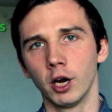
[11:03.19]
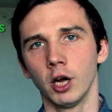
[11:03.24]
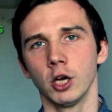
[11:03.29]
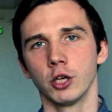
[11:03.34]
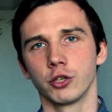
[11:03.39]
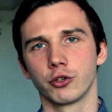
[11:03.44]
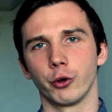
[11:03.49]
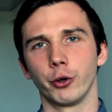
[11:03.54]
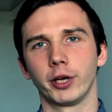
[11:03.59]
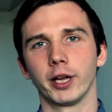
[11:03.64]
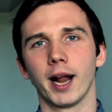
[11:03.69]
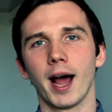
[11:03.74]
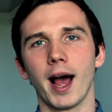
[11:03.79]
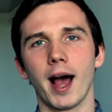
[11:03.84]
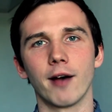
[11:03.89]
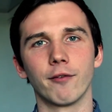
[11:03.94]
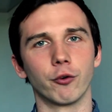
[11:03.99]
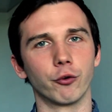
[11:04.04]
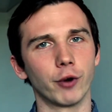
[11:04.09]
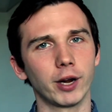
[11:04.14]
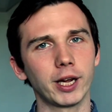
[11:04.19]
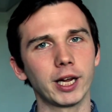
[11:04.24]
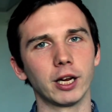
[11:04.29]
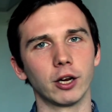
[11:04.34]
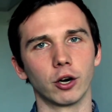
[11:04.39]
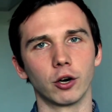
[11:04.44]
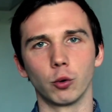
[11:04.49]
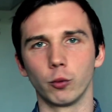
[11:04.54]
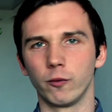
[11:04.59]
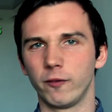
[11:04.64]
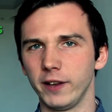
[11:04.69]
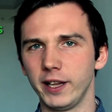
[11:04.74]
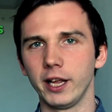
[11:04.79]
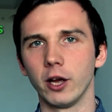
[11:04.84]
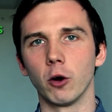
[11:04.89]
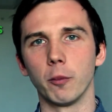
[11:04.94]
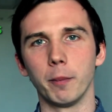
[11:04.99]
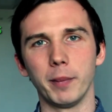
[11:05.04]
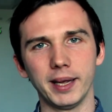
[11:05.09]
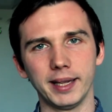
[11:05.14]
so you can have regular
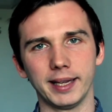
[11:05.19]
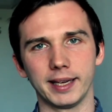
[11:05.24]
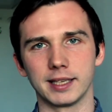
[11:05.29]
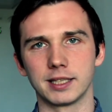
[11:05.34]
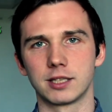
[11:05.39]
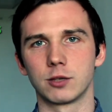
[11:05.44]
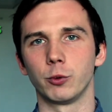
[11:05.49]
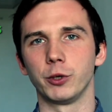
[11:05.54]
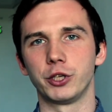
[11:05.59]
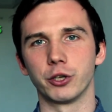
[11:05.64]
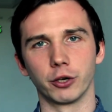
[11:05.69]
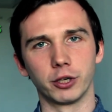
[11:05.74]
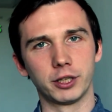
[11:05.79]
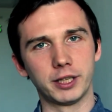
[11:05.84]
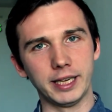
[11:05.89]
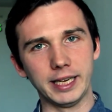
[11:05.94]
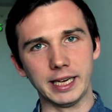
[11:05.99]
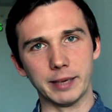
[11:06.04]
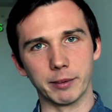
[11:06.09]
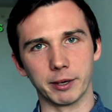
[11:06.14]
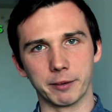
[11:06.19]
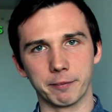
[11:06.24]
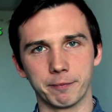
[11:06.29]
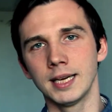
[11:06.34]
video meetings with your team.